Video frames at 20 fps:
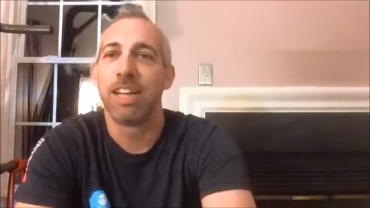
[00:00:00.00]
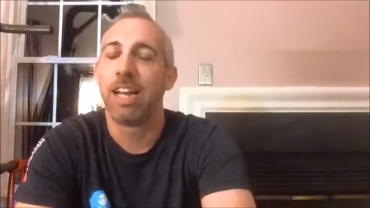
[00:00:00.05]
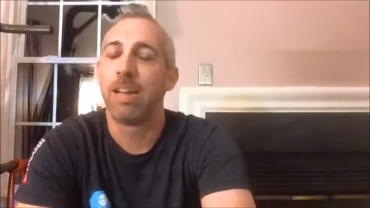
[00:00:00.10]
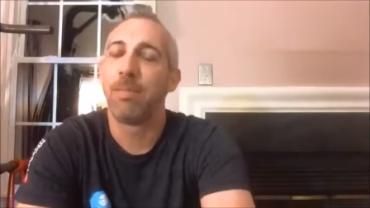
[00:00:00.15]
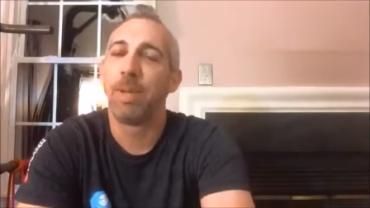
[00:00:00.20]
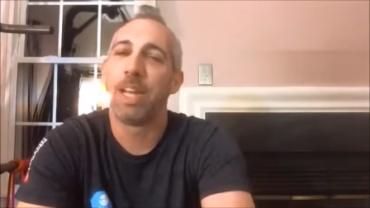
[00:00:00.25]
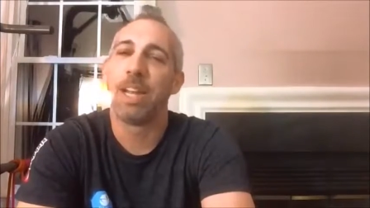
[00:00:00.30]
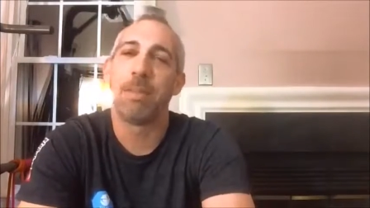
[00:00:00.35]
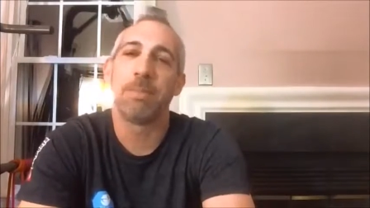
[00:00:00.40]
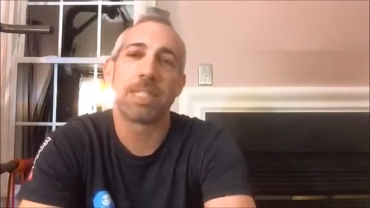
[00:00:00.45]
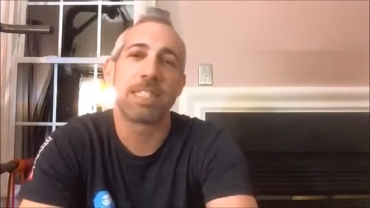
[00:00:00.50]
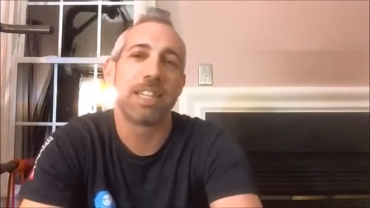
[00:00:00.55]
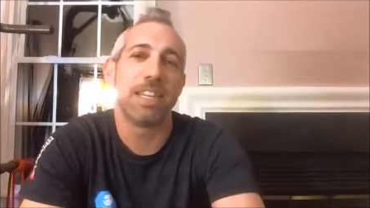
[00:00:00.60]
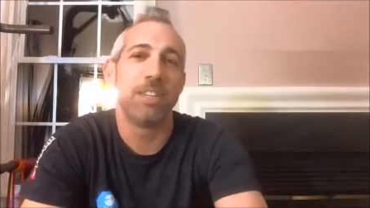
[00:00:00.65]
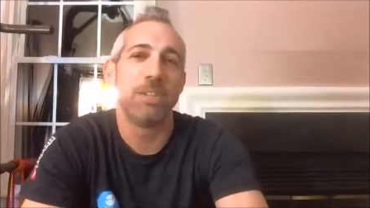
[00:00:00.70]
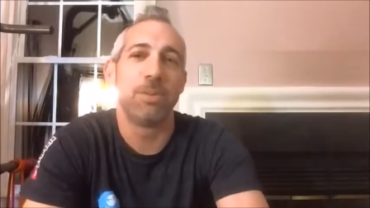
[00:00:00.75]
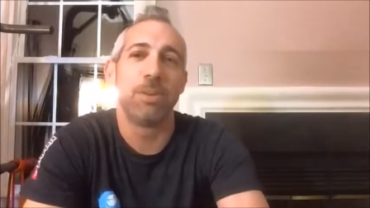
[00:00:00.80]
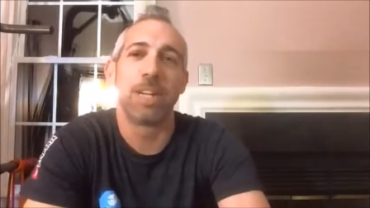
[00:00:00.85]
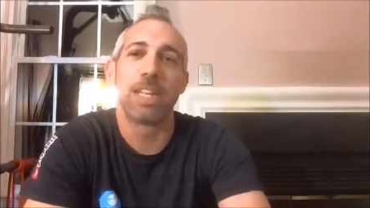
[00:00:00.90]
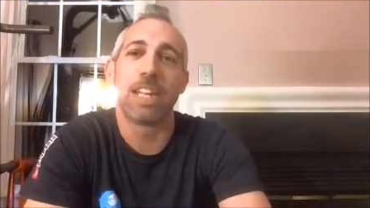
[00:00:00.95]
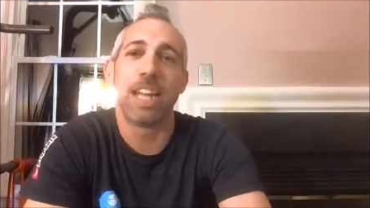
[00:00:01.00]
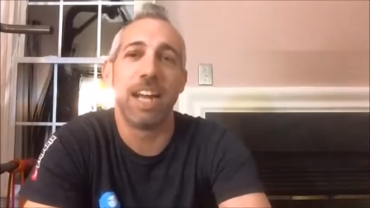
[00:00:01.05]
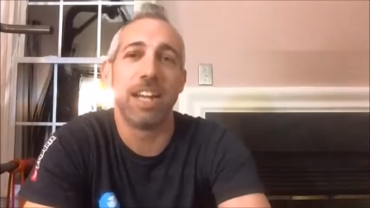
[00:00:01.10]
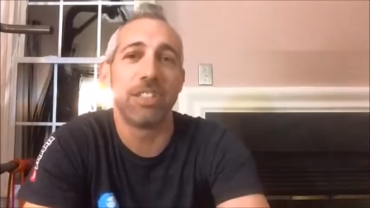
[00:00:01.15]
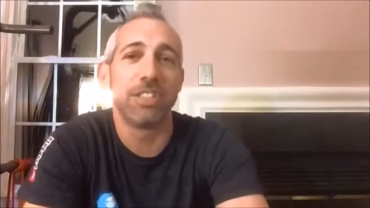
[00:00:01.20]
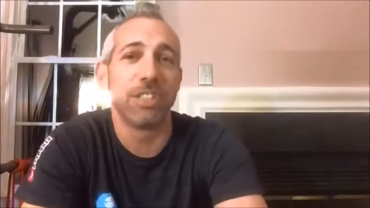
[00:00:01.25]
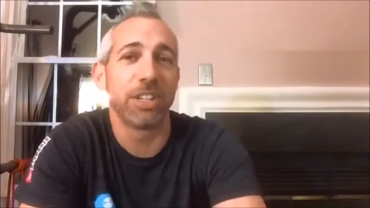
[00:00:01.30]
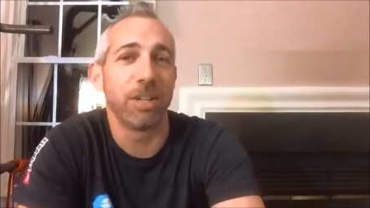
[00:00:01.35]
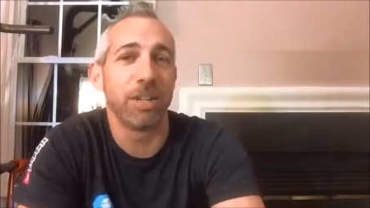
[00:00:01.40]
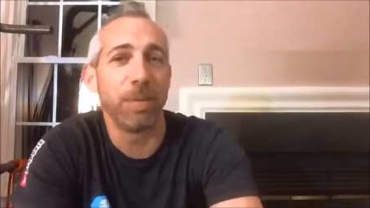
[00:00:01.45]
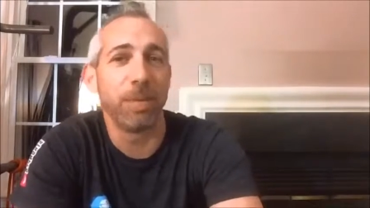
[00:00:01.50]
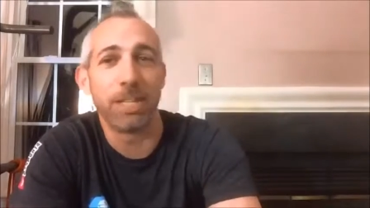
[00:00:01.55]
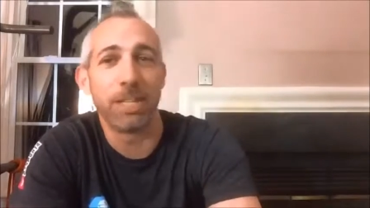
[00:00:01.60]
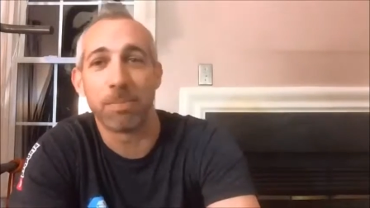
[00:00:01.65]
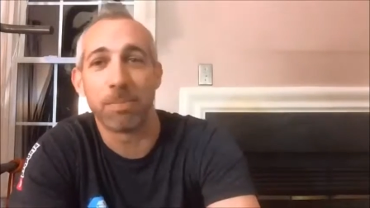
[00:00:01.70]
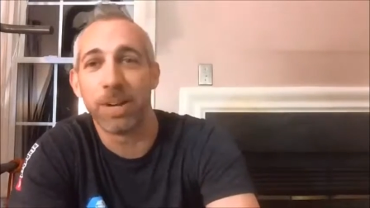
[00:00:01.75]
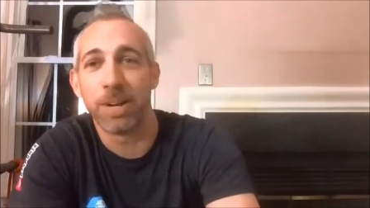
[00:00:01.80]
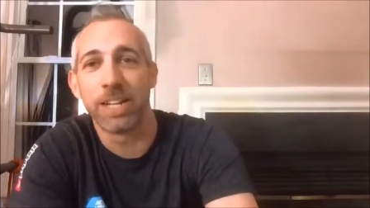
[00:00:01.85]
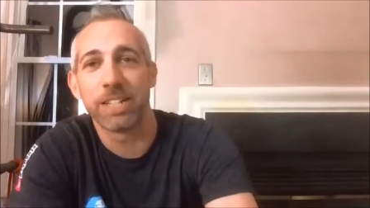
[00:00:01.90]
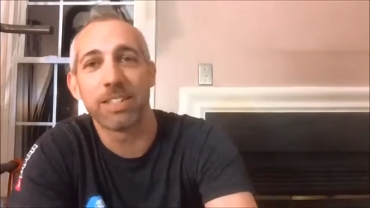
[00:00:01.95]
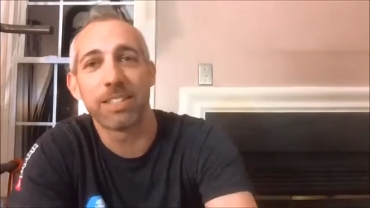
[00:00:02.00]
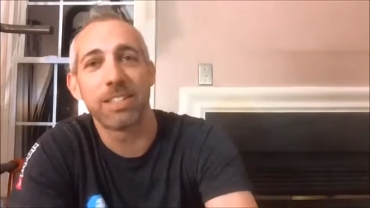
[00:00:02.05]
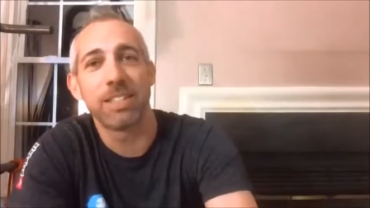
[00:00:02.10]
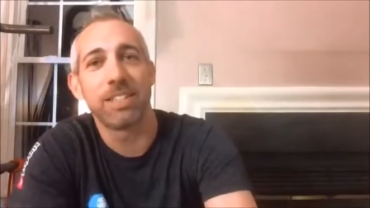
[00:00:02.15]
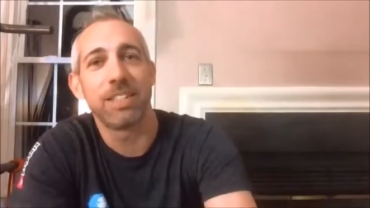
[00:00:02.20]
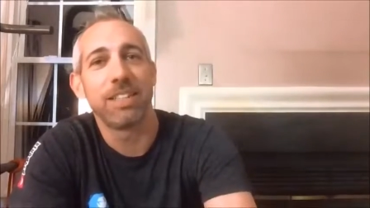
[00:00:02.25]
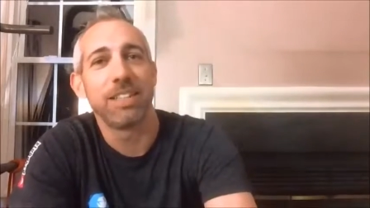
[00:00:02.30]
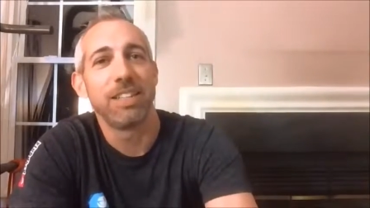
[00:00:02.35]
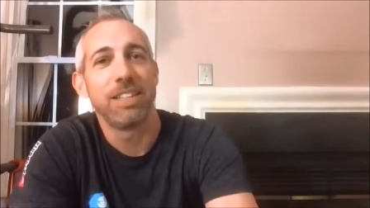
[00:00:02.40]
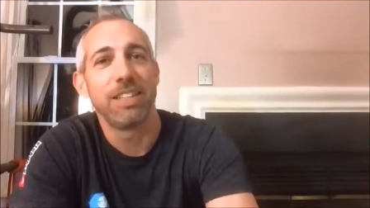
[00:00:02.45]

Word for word: I mean, I'm going to tell you what, guys, you're going to be depressed